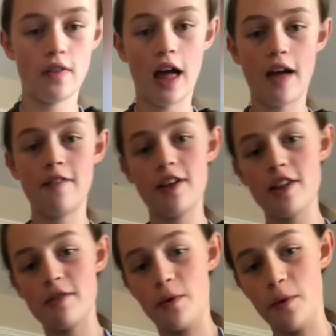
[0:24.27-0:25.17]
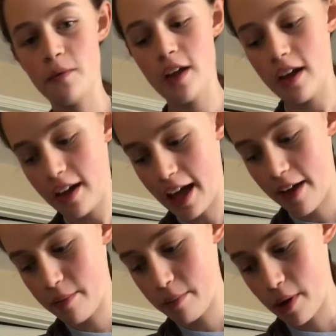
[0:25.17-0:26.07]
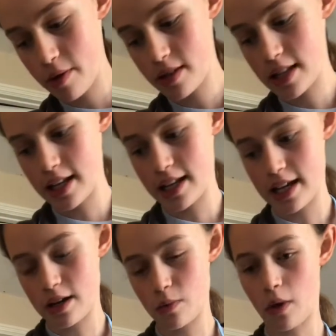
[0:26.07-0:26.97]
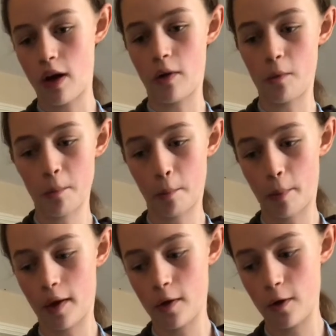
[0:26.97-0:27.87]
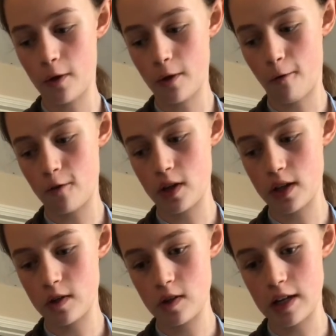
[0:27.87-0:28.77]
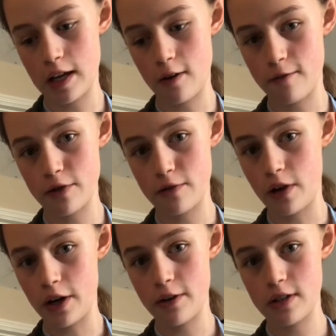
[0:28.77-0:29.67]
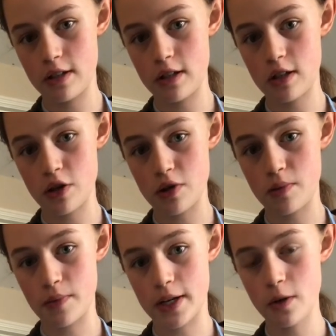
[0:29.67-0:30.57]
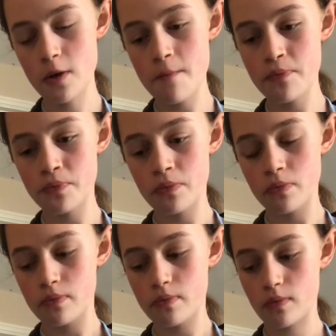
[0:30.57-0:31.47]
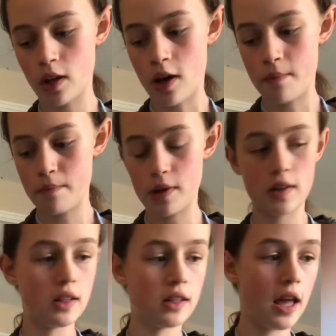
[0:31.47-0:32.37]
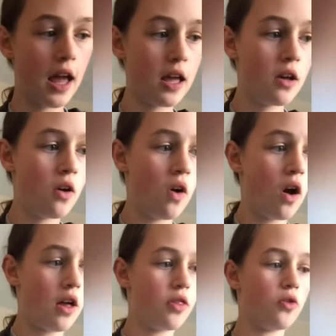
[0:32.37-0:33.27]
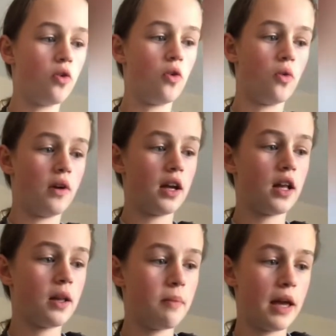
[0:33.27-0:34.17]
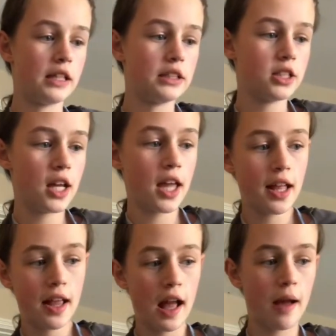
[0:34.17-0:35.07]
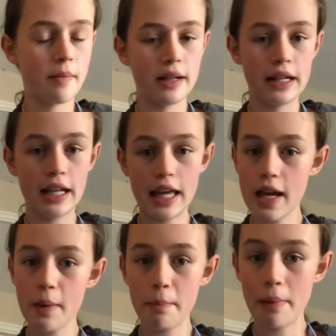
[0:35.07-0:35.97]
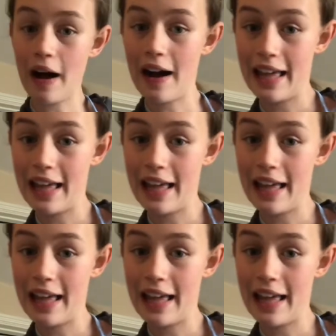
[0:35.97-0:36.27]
first of all, I haven't posted in a while because obviously of the virus that's going around. But today I thought we're going to make chicken ham and leek pie.